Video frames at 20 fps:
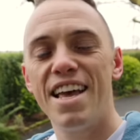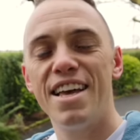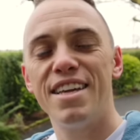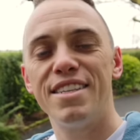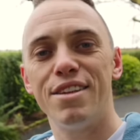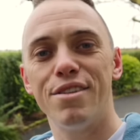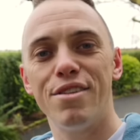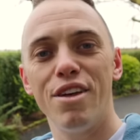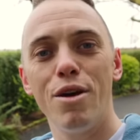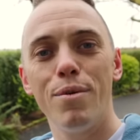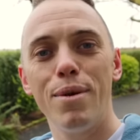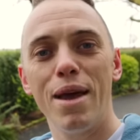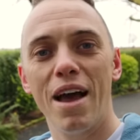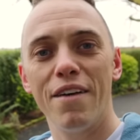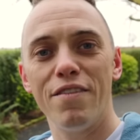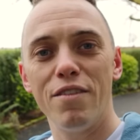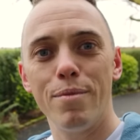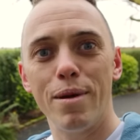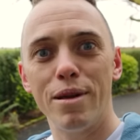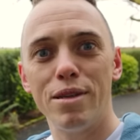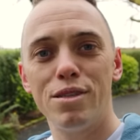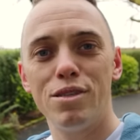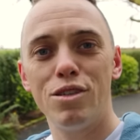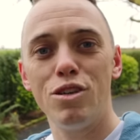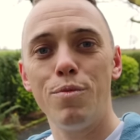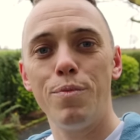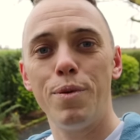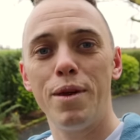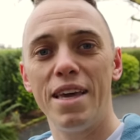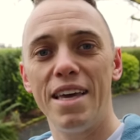So there we have it, my
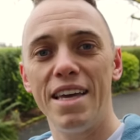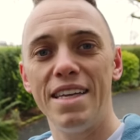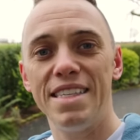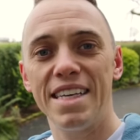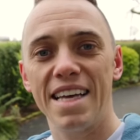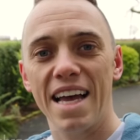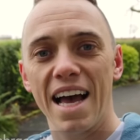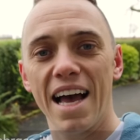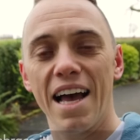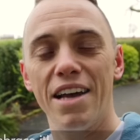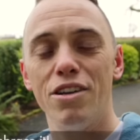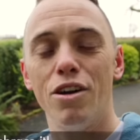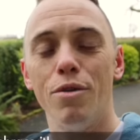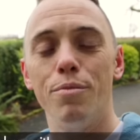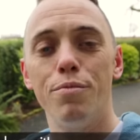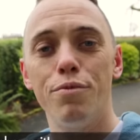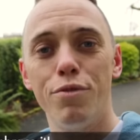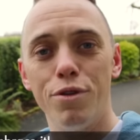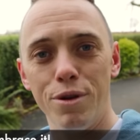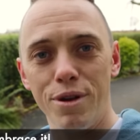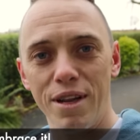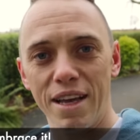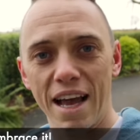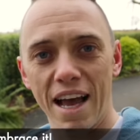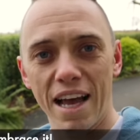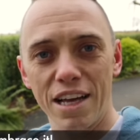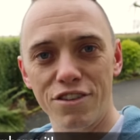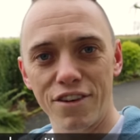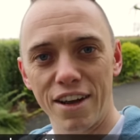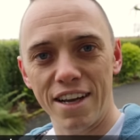super easy guide on pruning
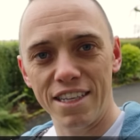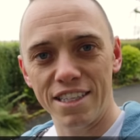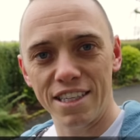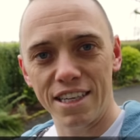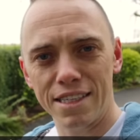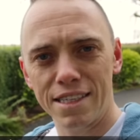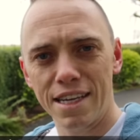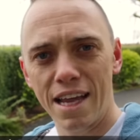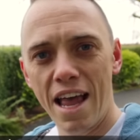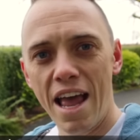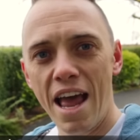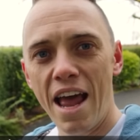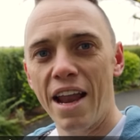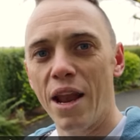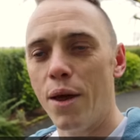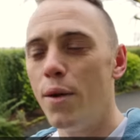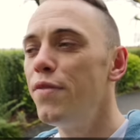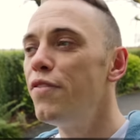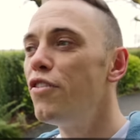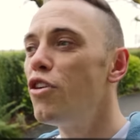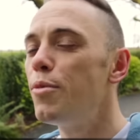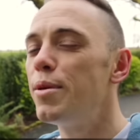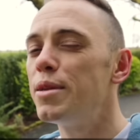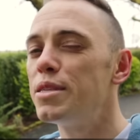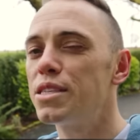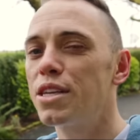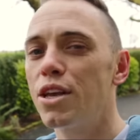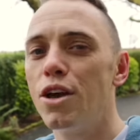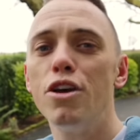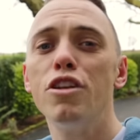hydrangeas. Now if you're a bit
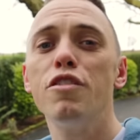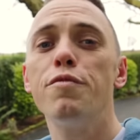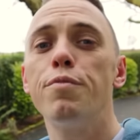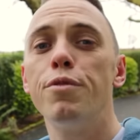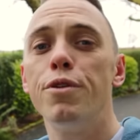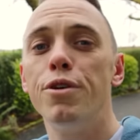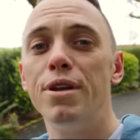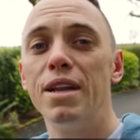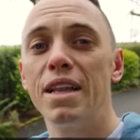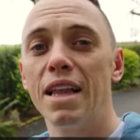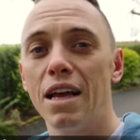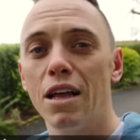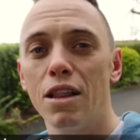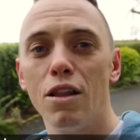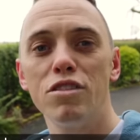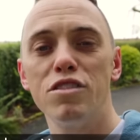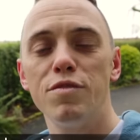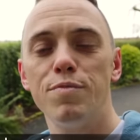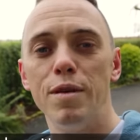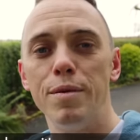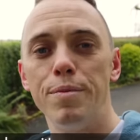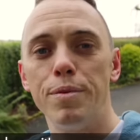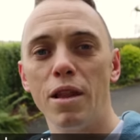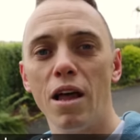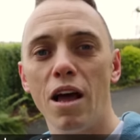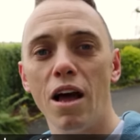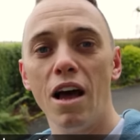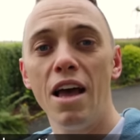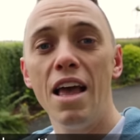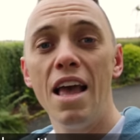scared of pruning like a lot of people
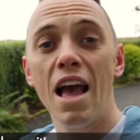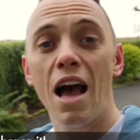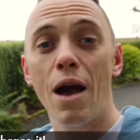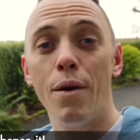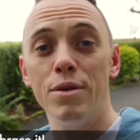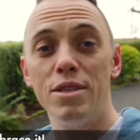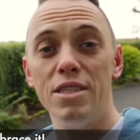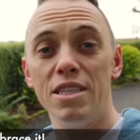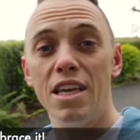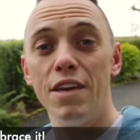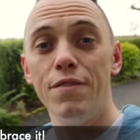are, I want to